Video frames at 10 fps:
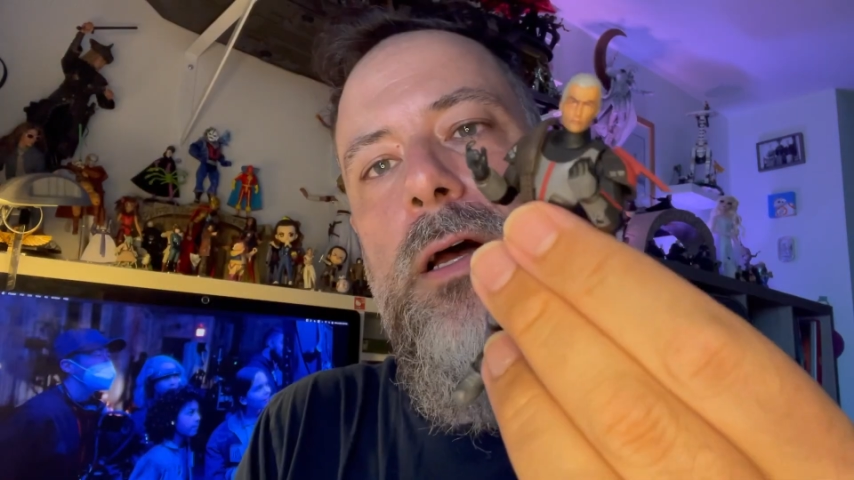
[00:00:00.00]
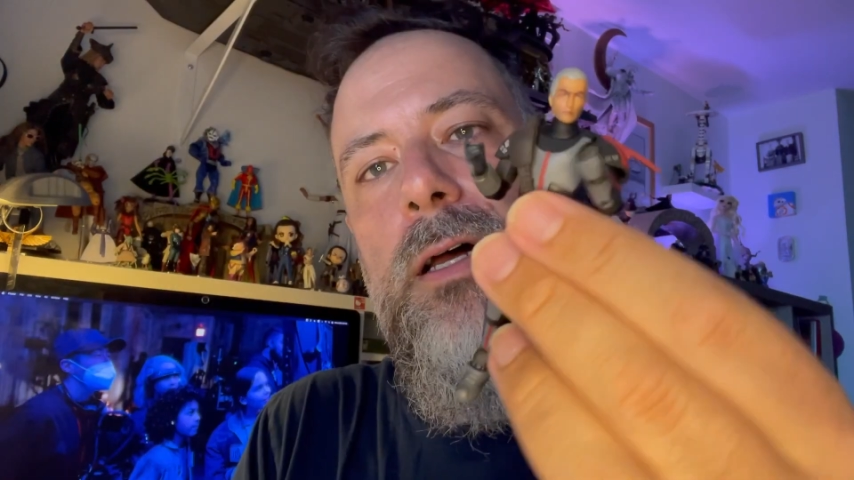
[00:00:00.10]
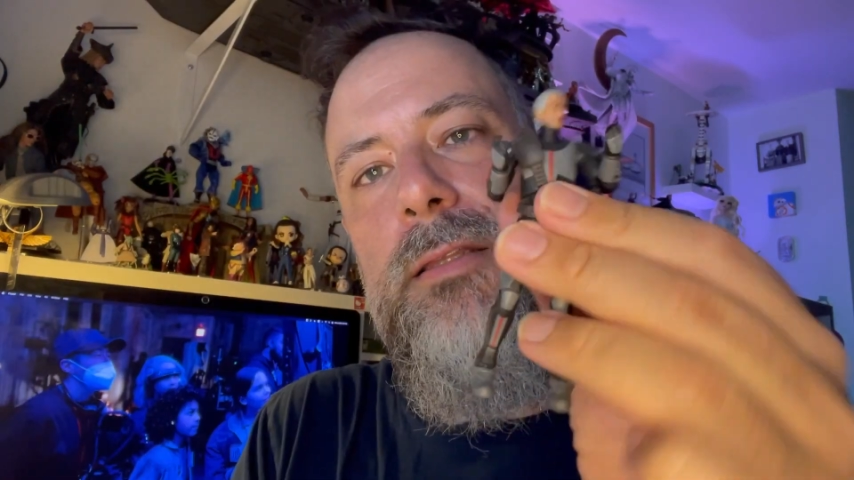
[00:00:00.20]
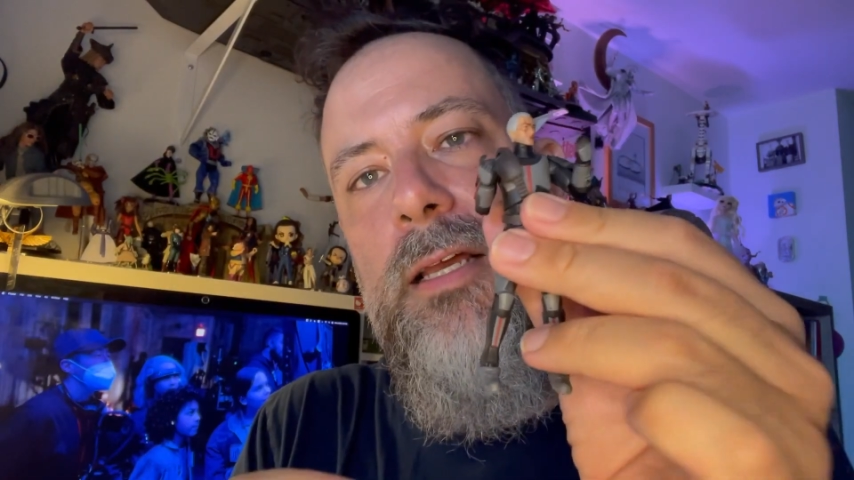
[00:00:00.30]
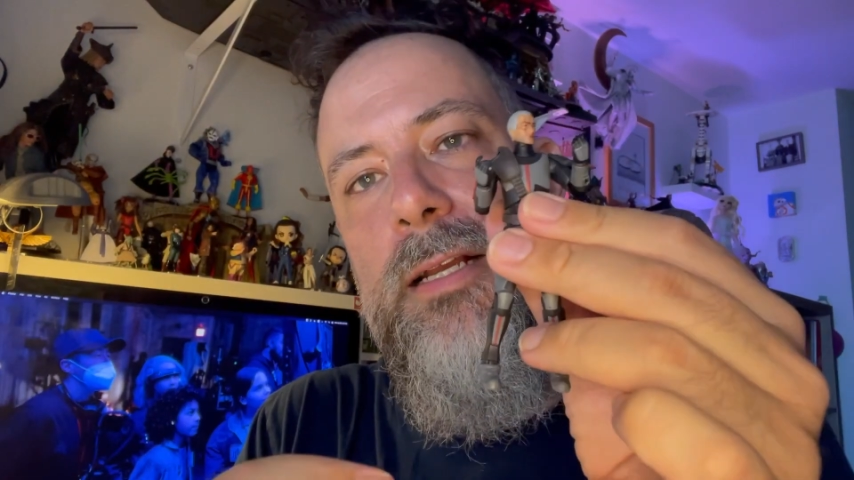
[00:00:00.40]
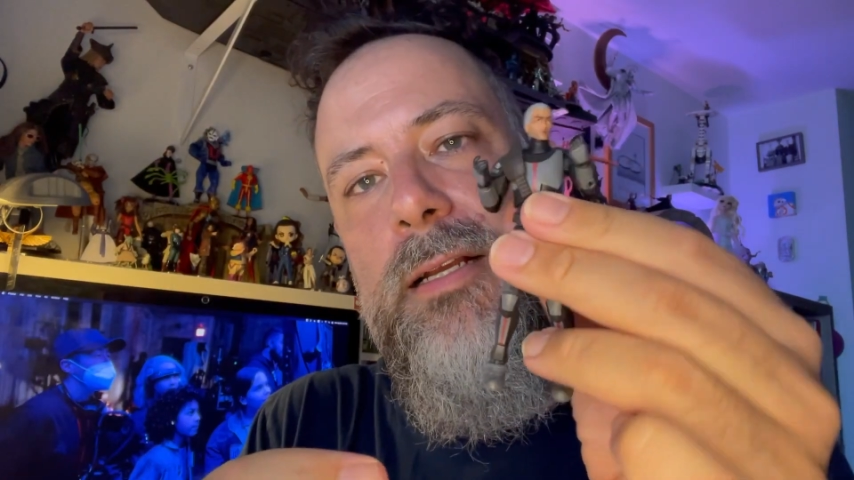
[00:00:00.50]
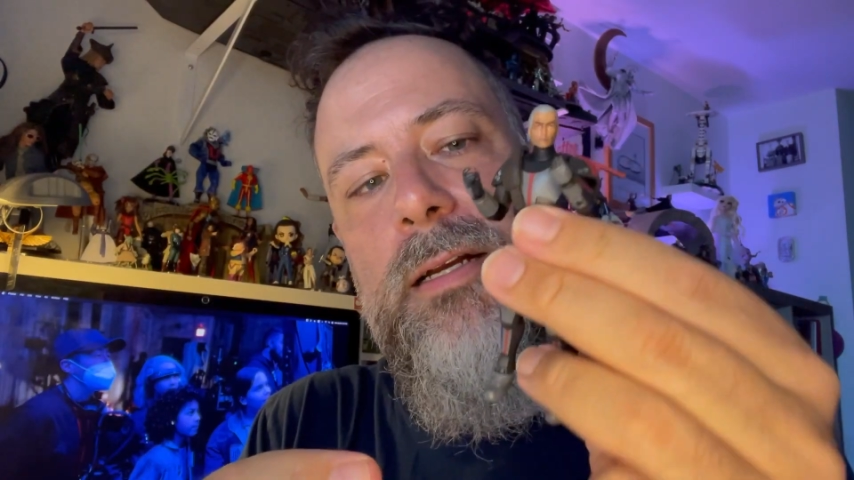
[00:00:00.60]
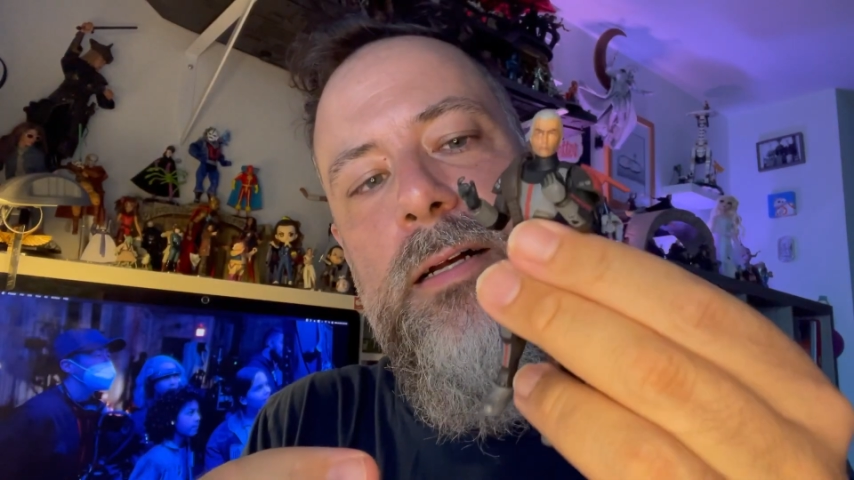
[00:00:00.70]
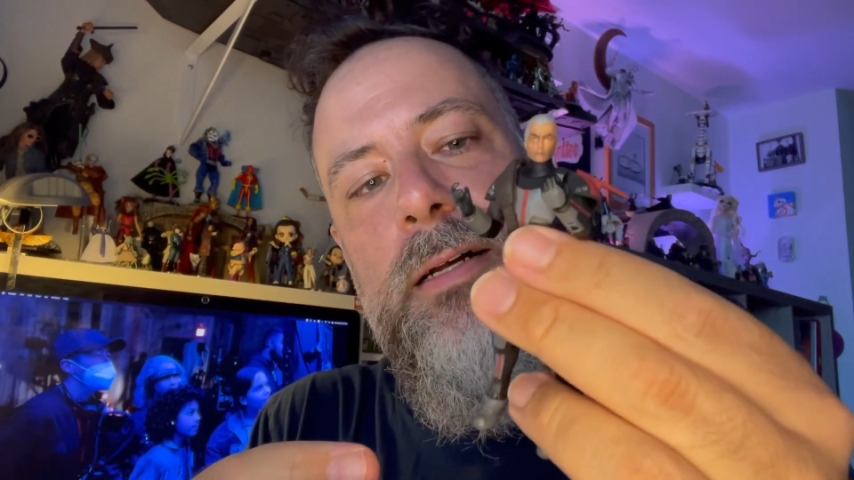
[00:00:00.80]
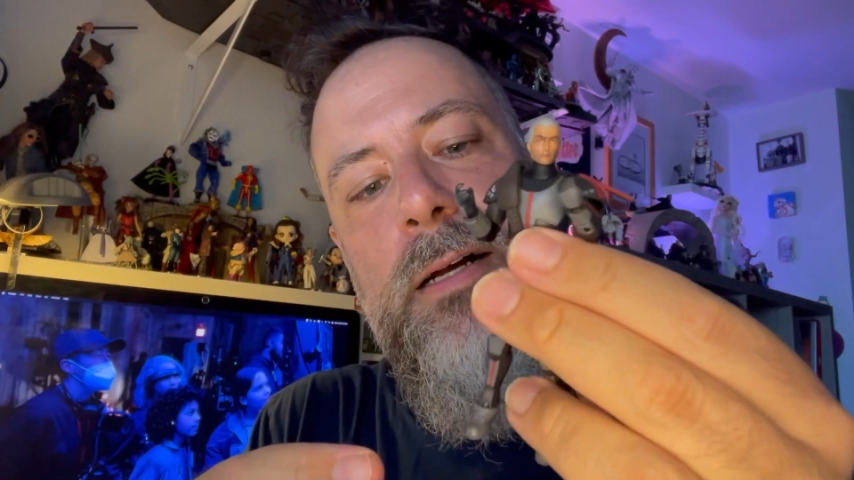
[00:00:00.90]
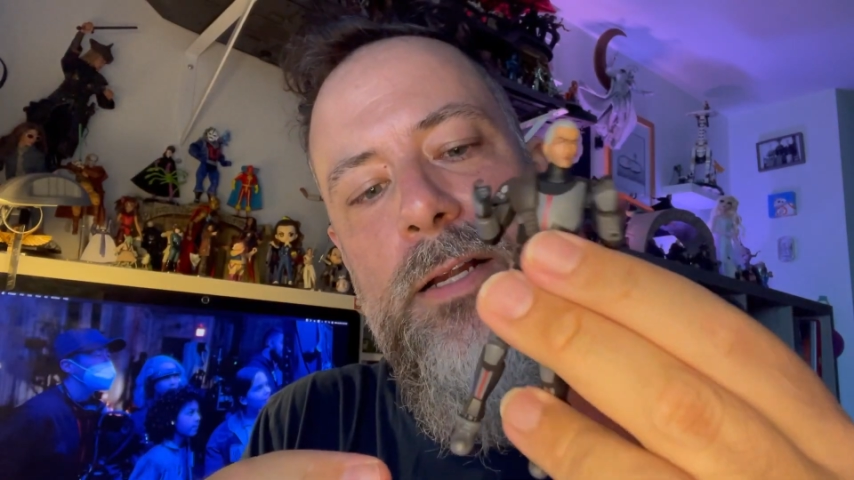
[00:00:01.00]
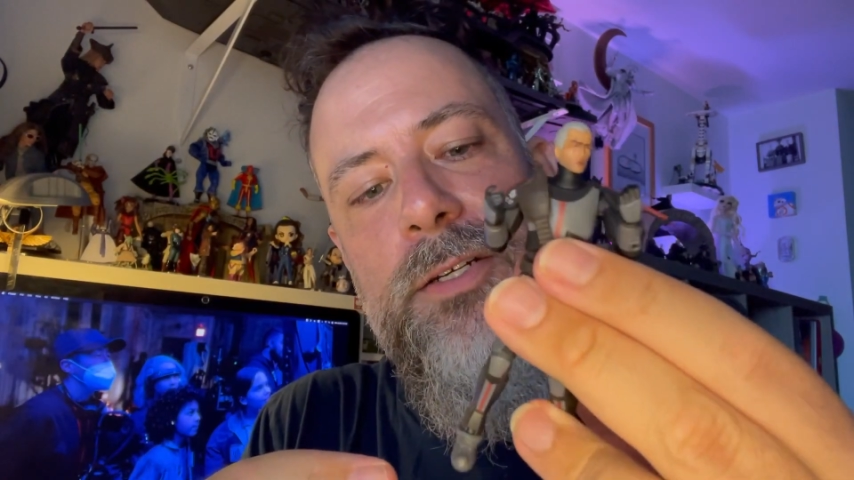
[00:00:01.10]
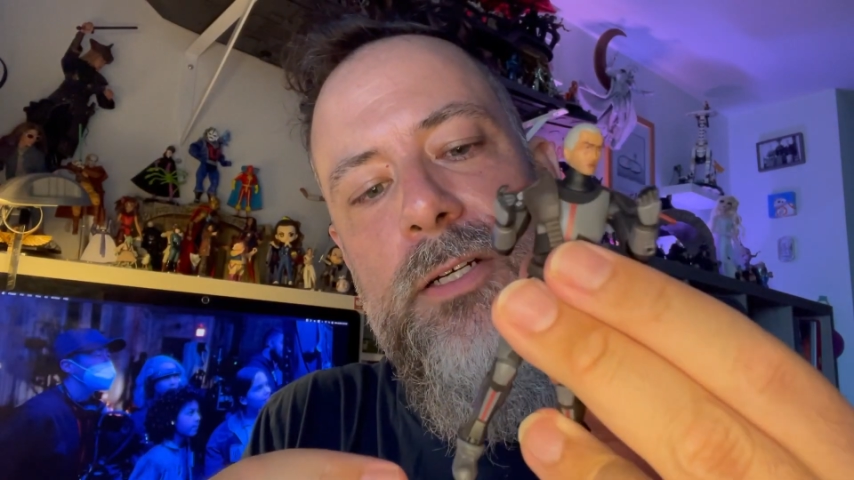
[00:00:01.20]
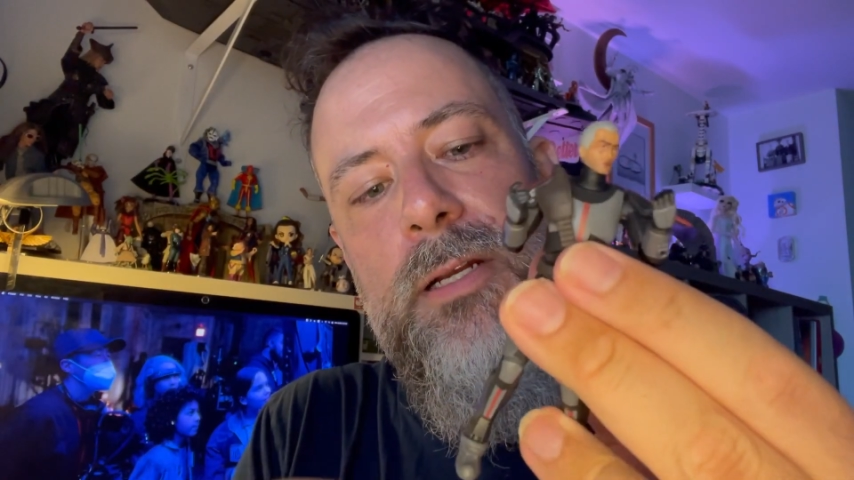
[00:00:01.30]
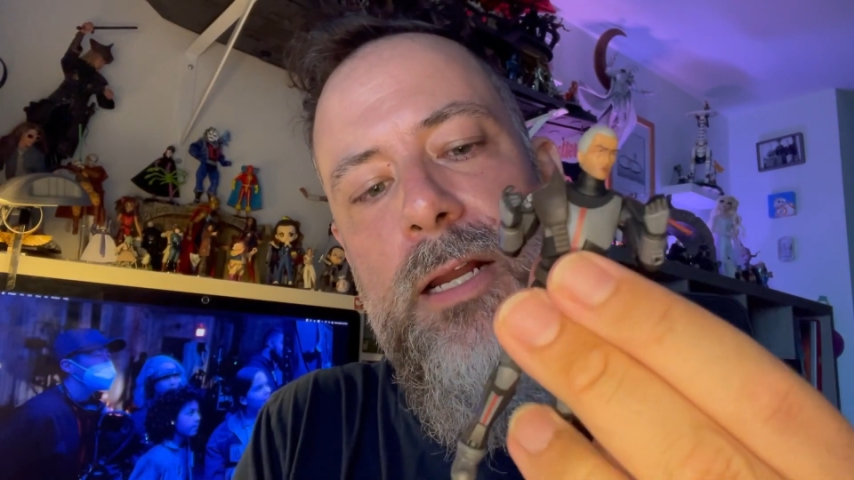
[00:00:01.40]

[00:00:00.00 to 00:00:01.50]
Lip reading: Unlike Hunter,